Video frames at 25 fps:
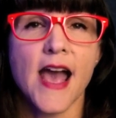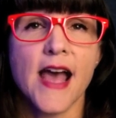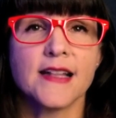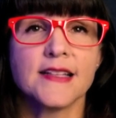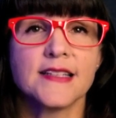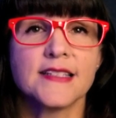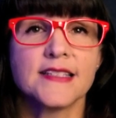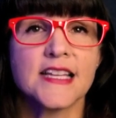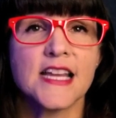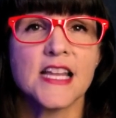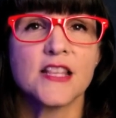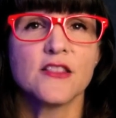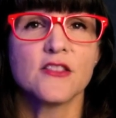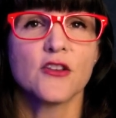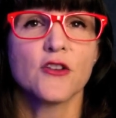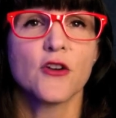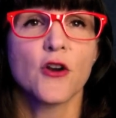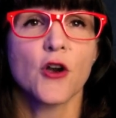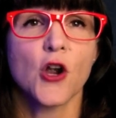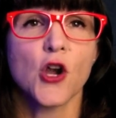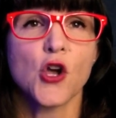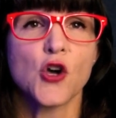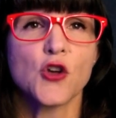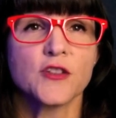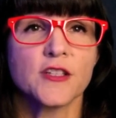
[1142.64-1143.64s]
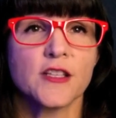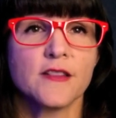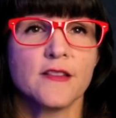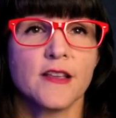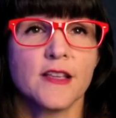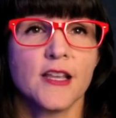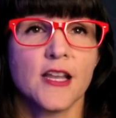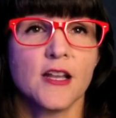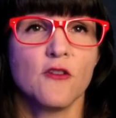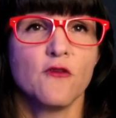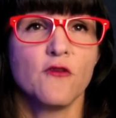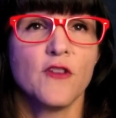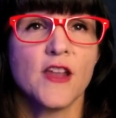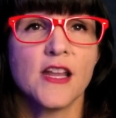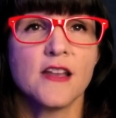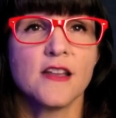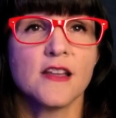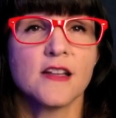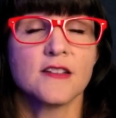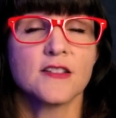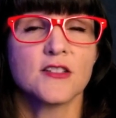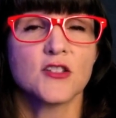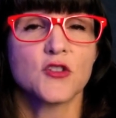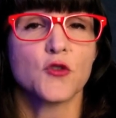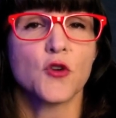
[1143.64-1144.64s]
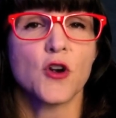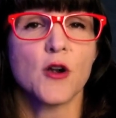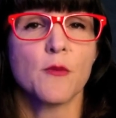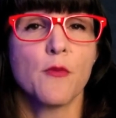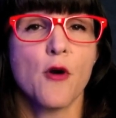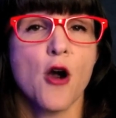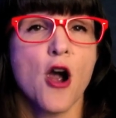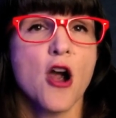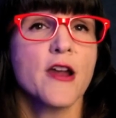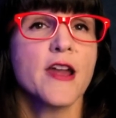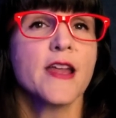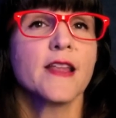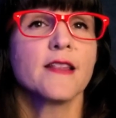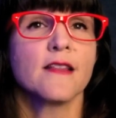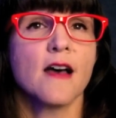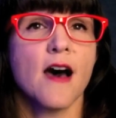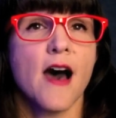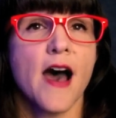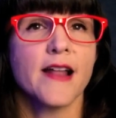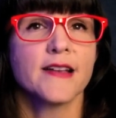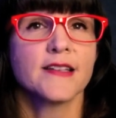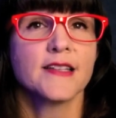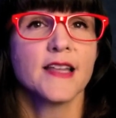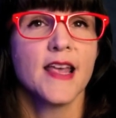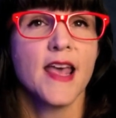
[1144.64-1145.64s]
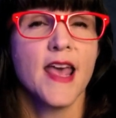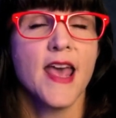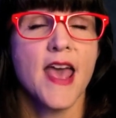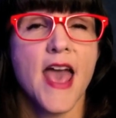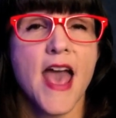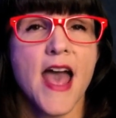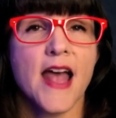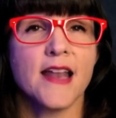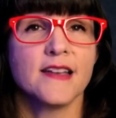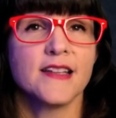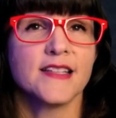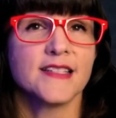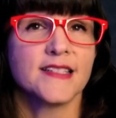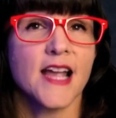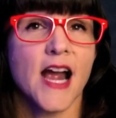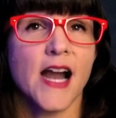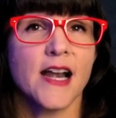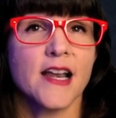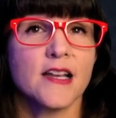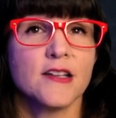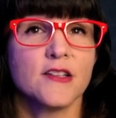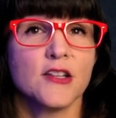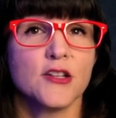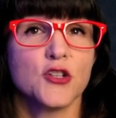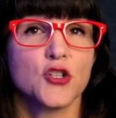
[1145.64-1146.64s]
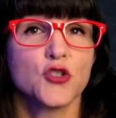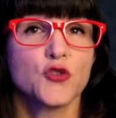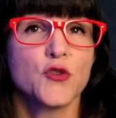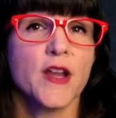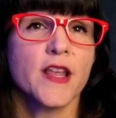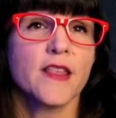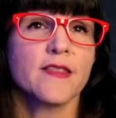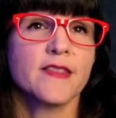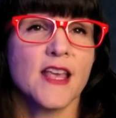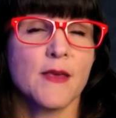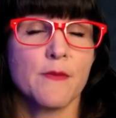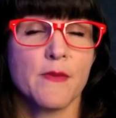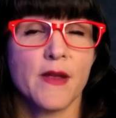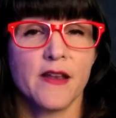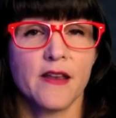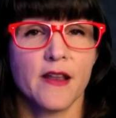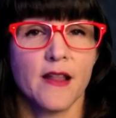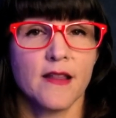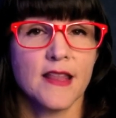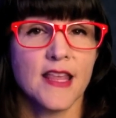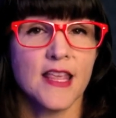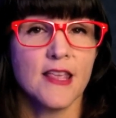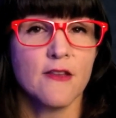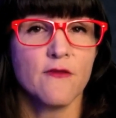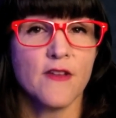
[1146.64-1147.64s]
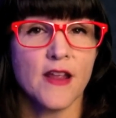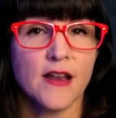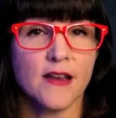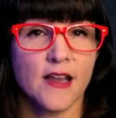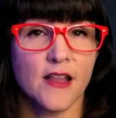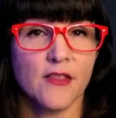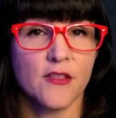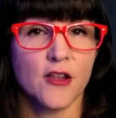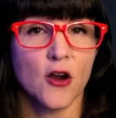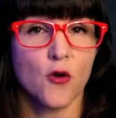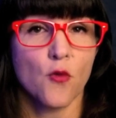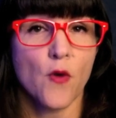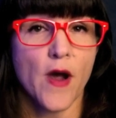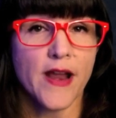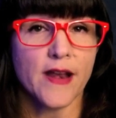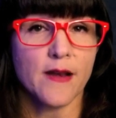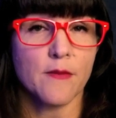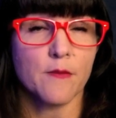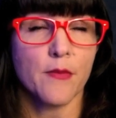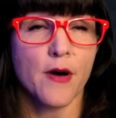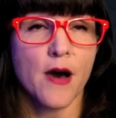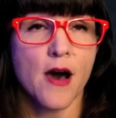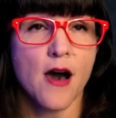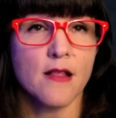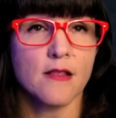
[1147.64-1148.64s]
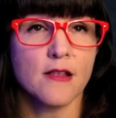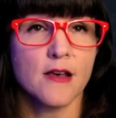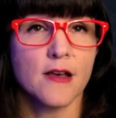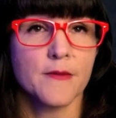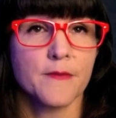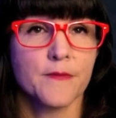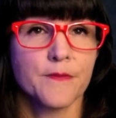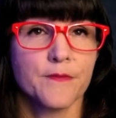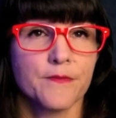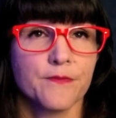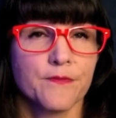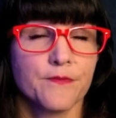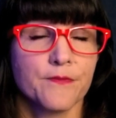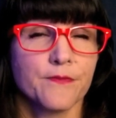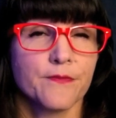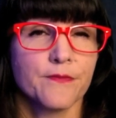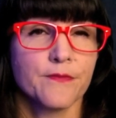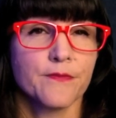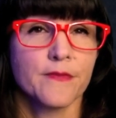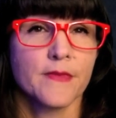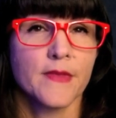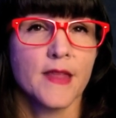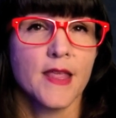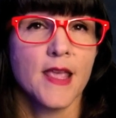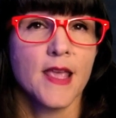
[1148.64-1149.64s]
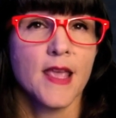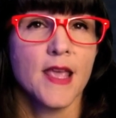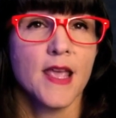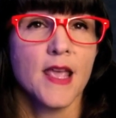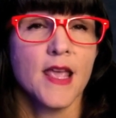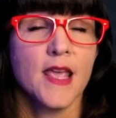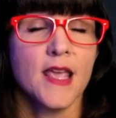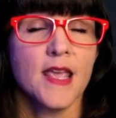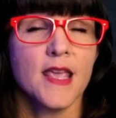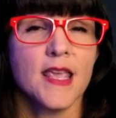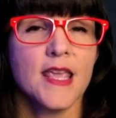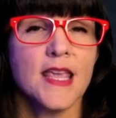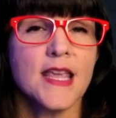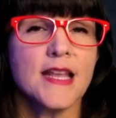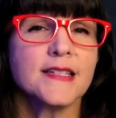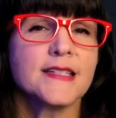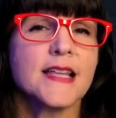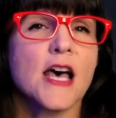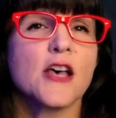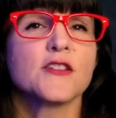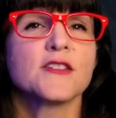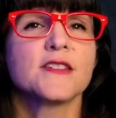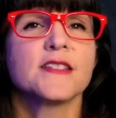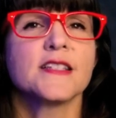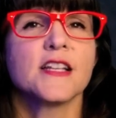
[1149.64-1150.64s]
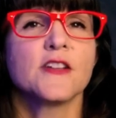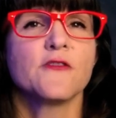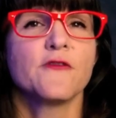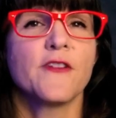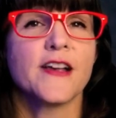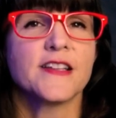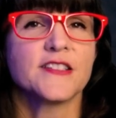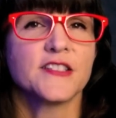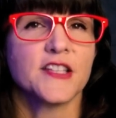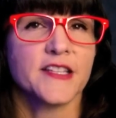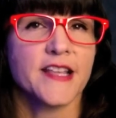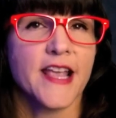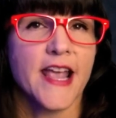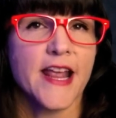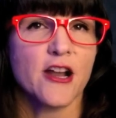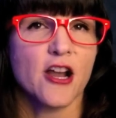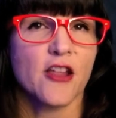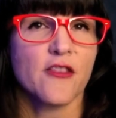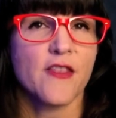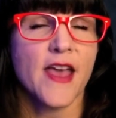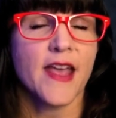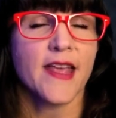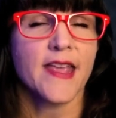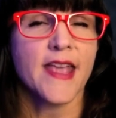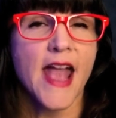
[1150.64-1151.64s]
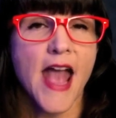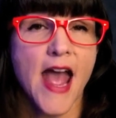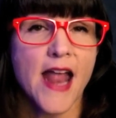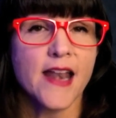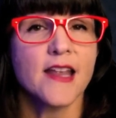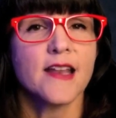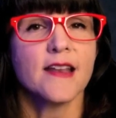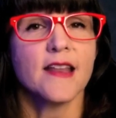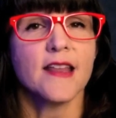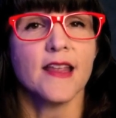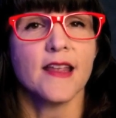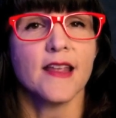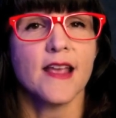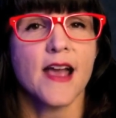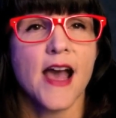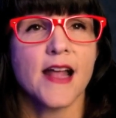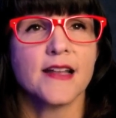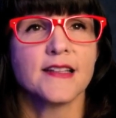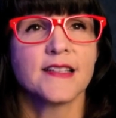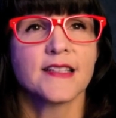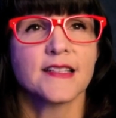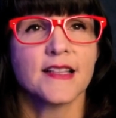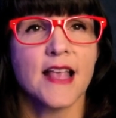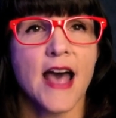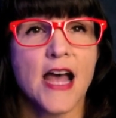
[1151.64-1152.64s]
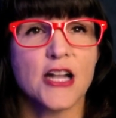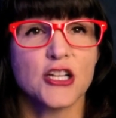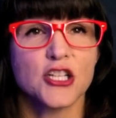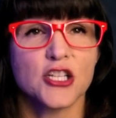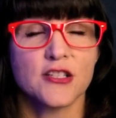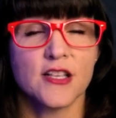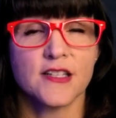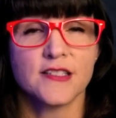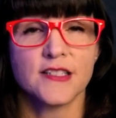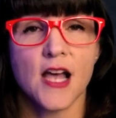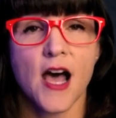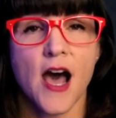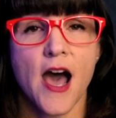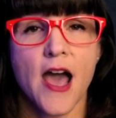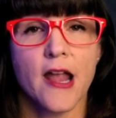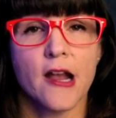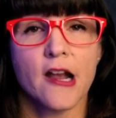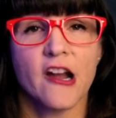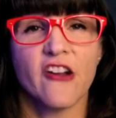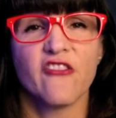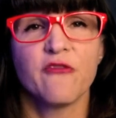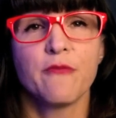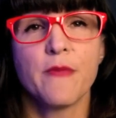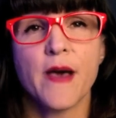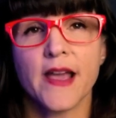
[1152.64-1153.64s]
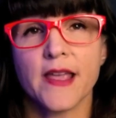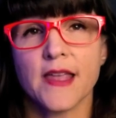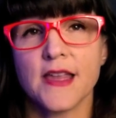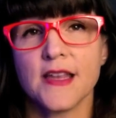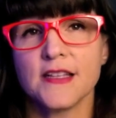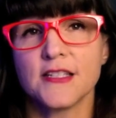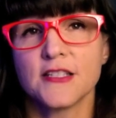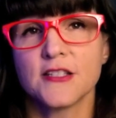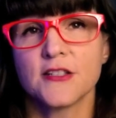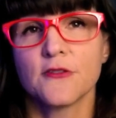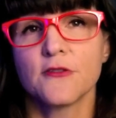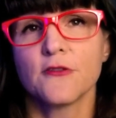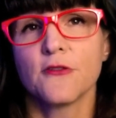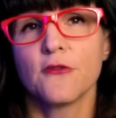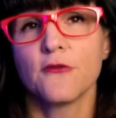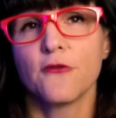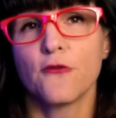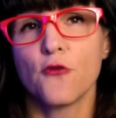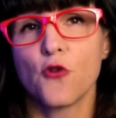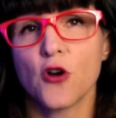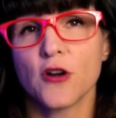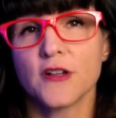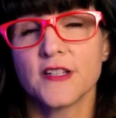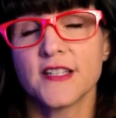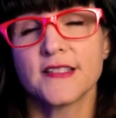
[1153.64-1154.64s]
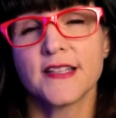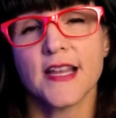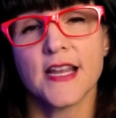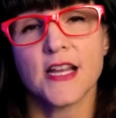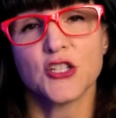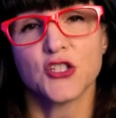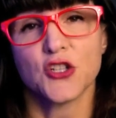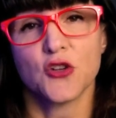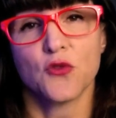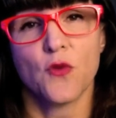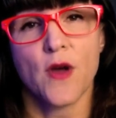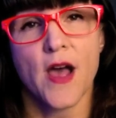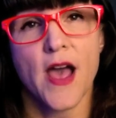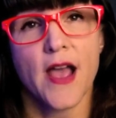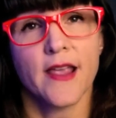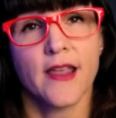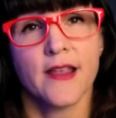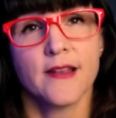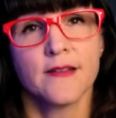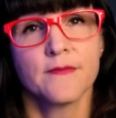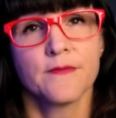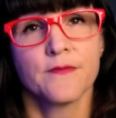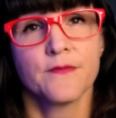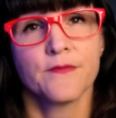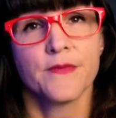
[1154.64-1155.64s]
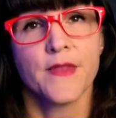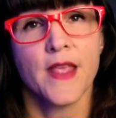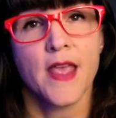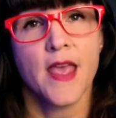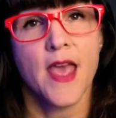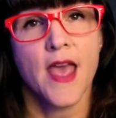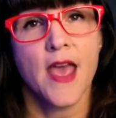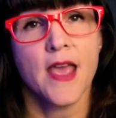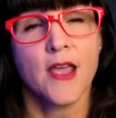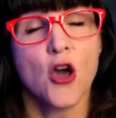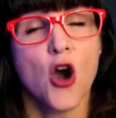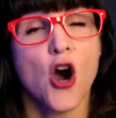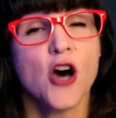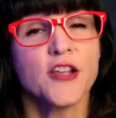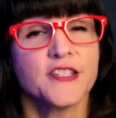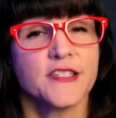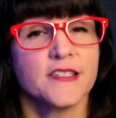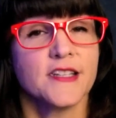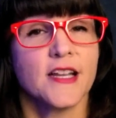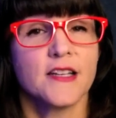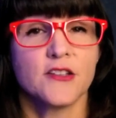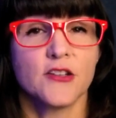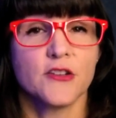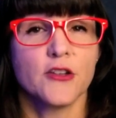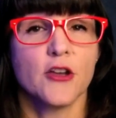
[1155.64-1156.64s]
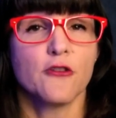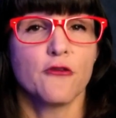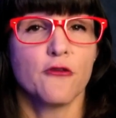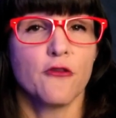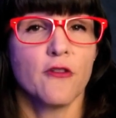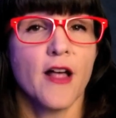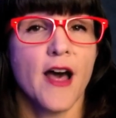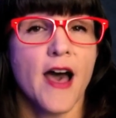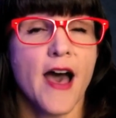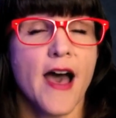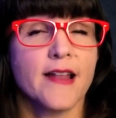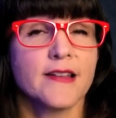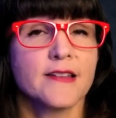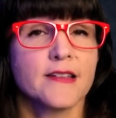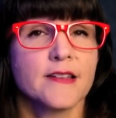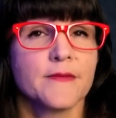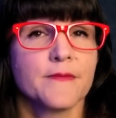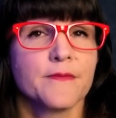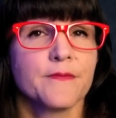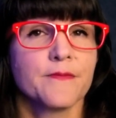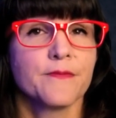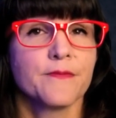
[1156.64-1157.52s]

had seen the girls in the convenience store parking lot and decided to trick them into leaving in their white Impala. He tells the investigator that Kennedy had slashed the tire of Becky's Ford station wagon, causing it to go flat.